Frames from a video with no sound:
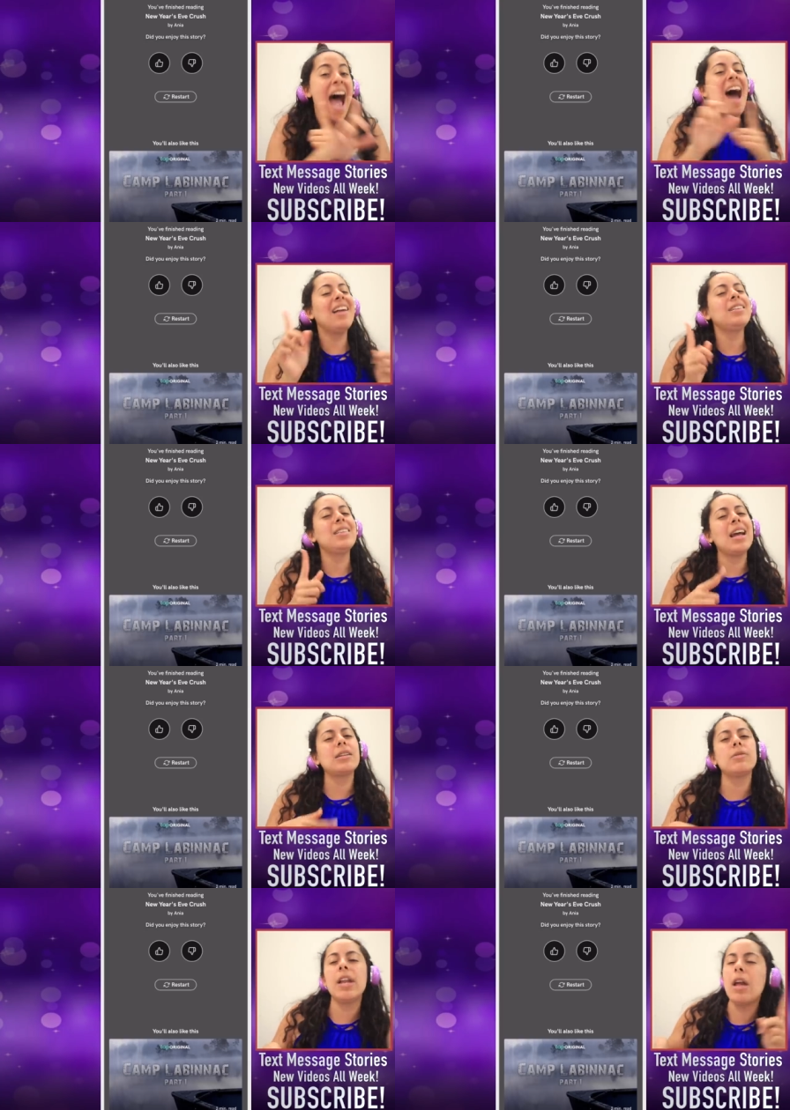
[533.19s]
Until the
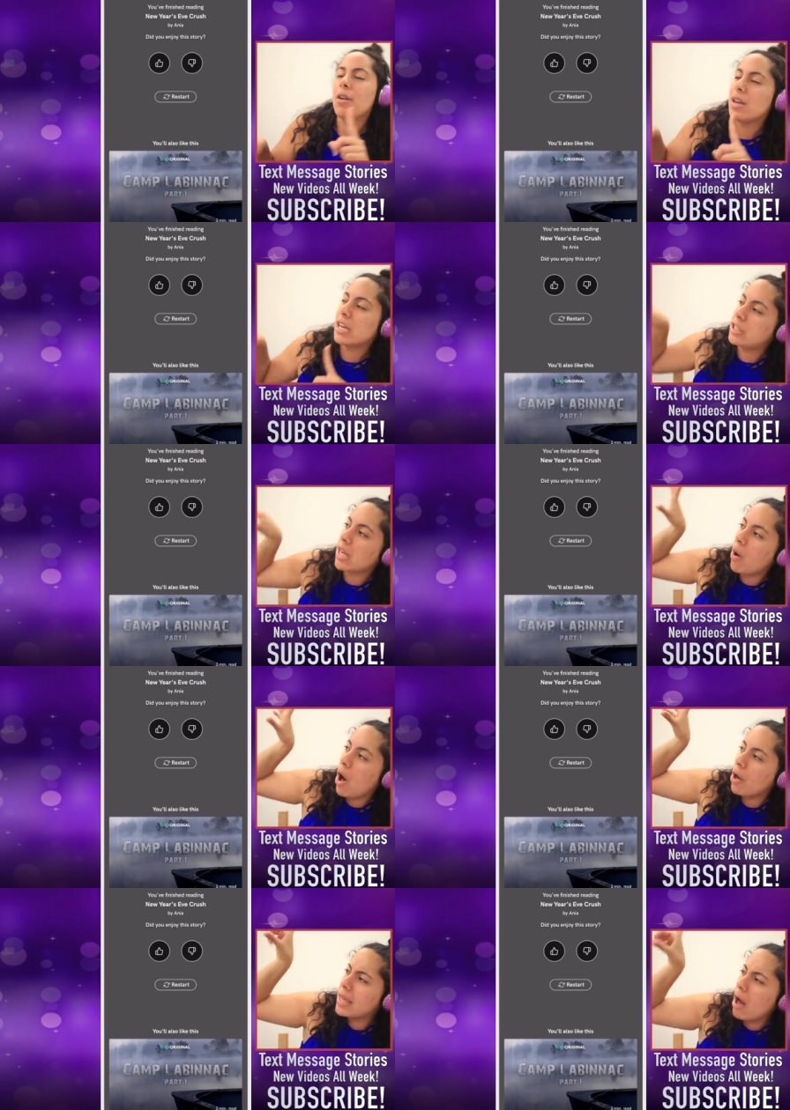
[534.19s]
next video, you can check out
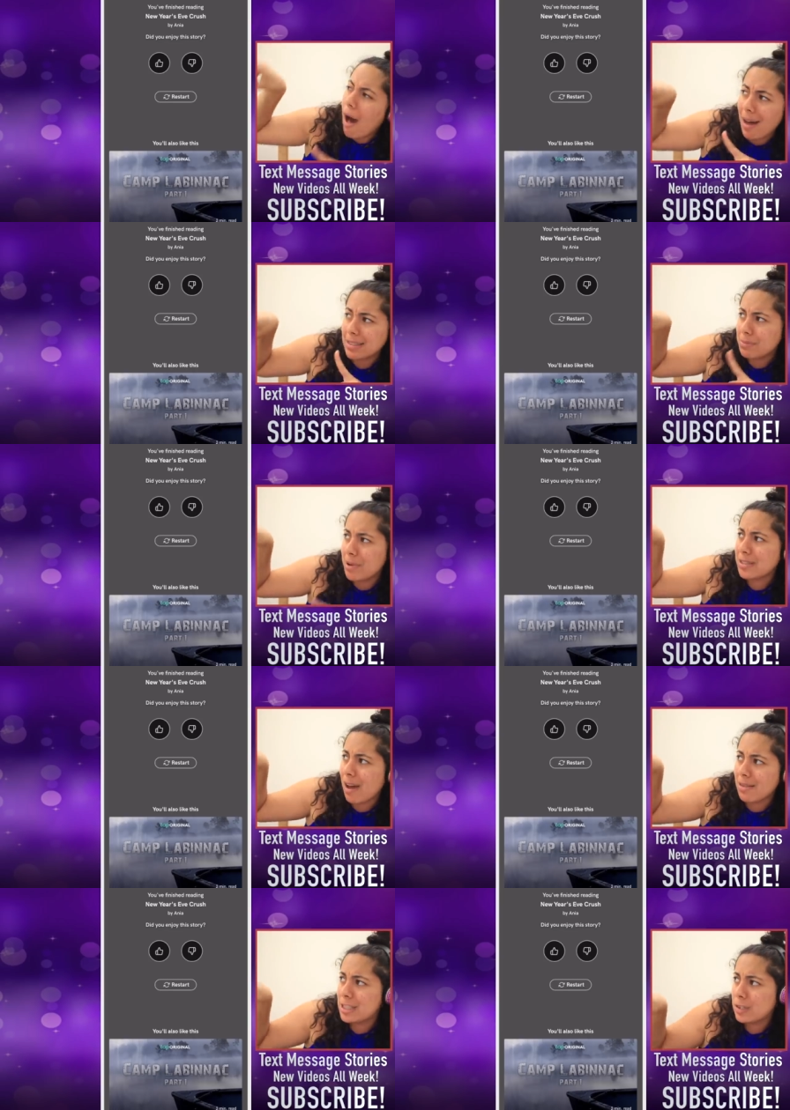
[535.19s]
all the awesome ones
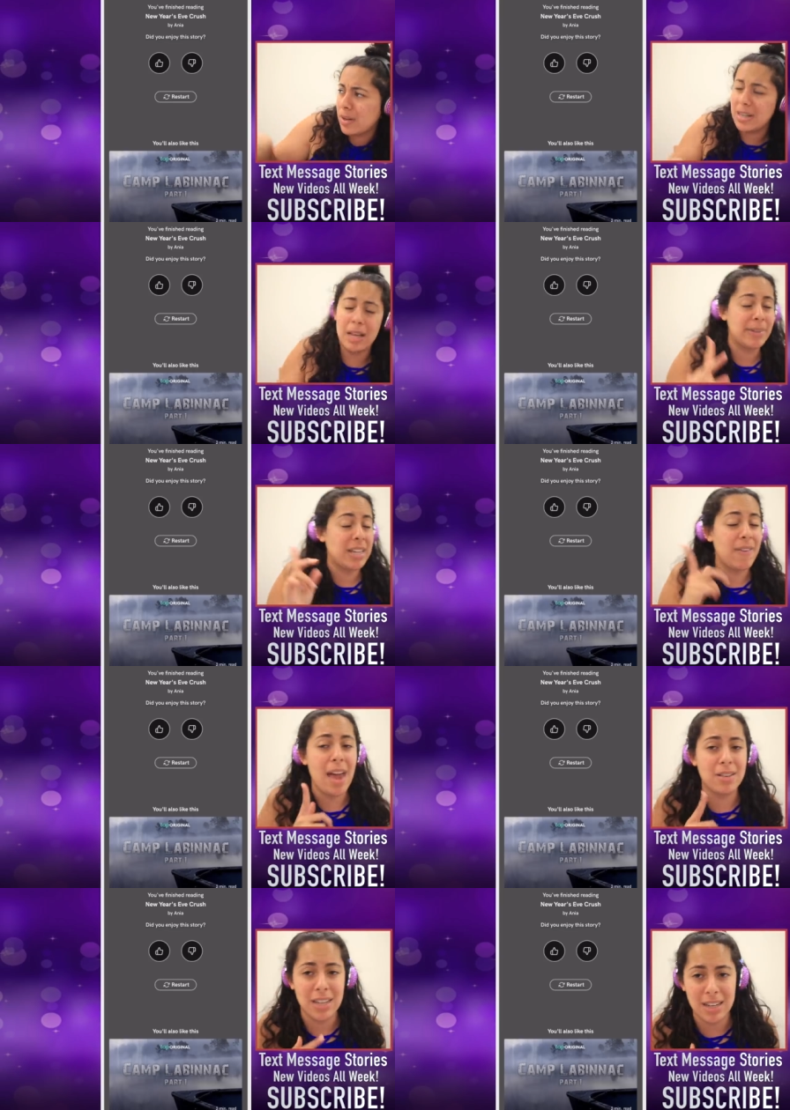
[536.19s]
on the screen to keep yourself
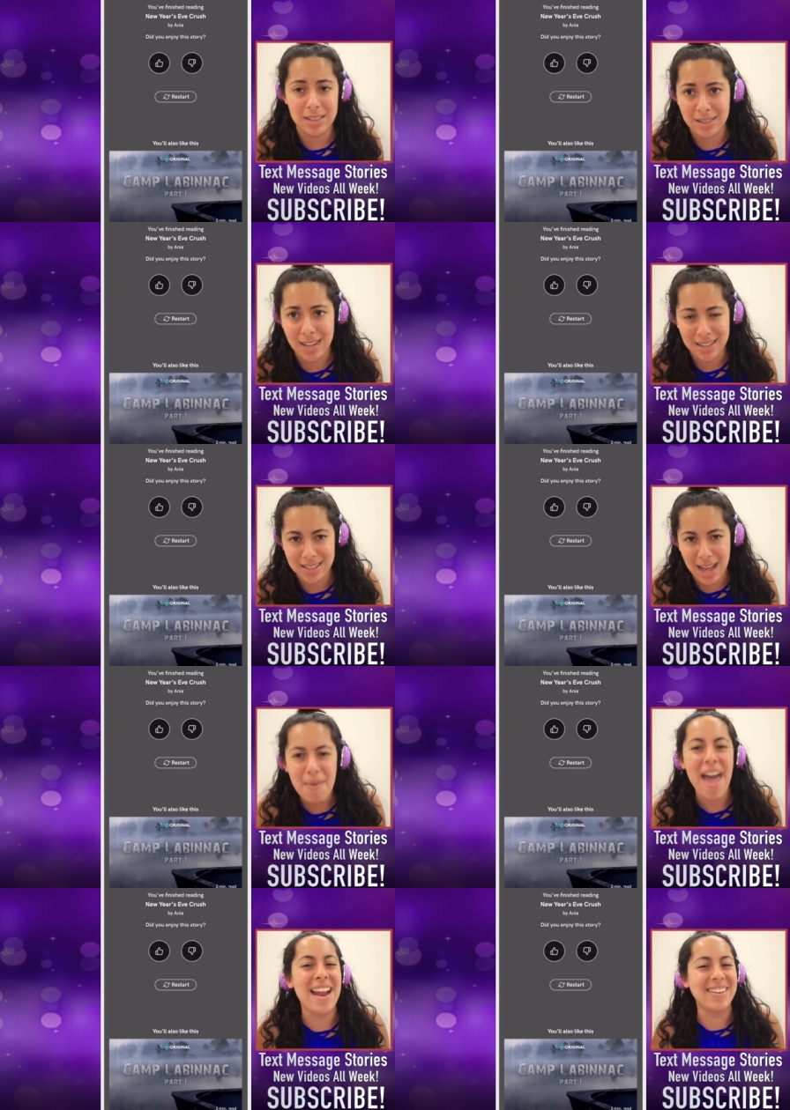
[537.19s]
entertained until next
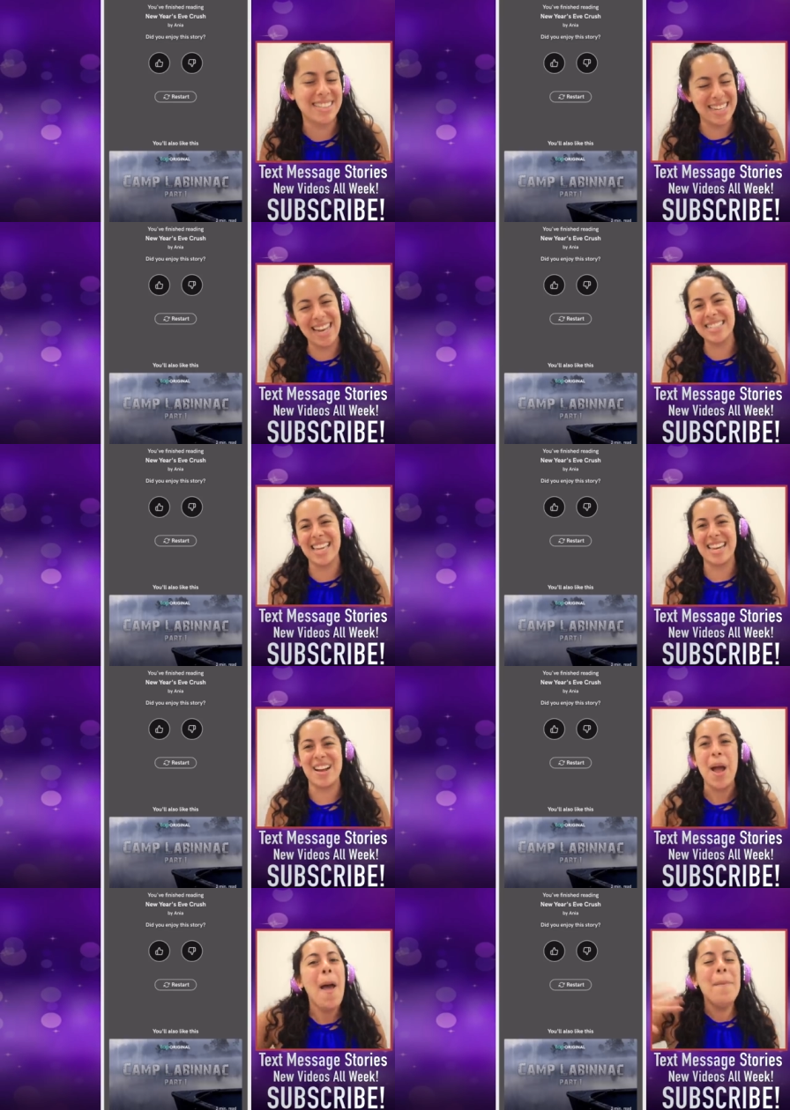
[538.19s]
time, and I'll see you guys
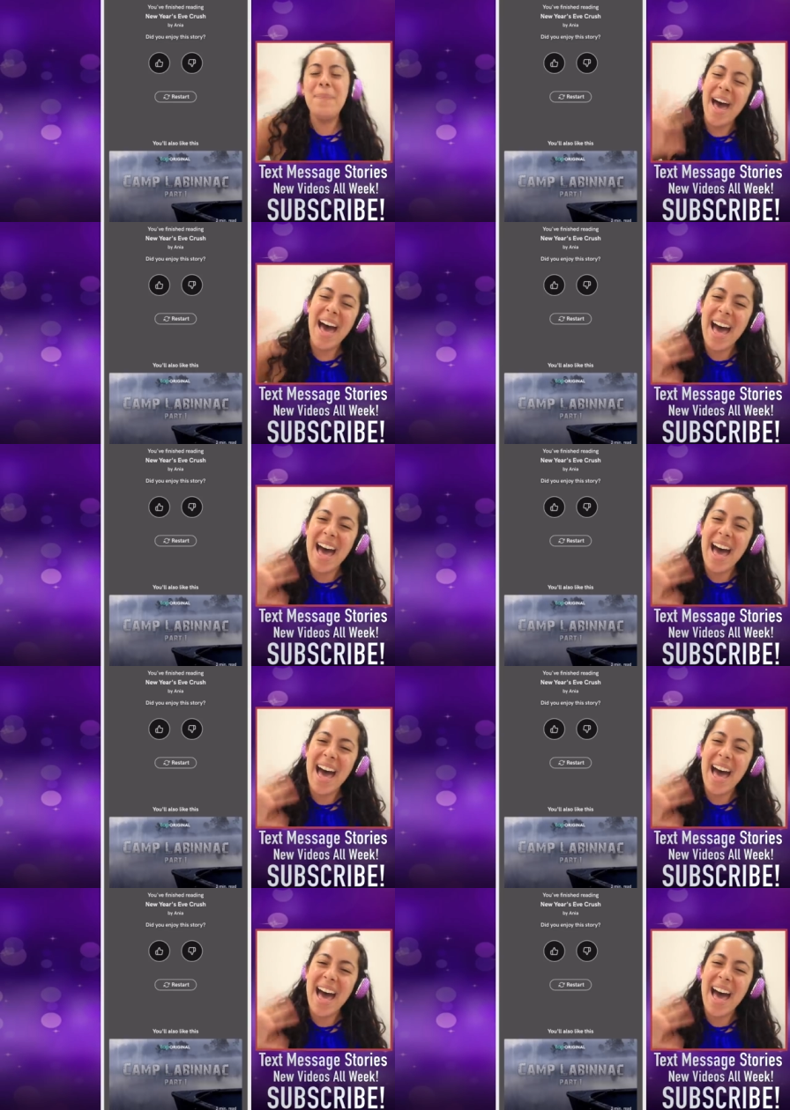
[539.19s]
later. Bye!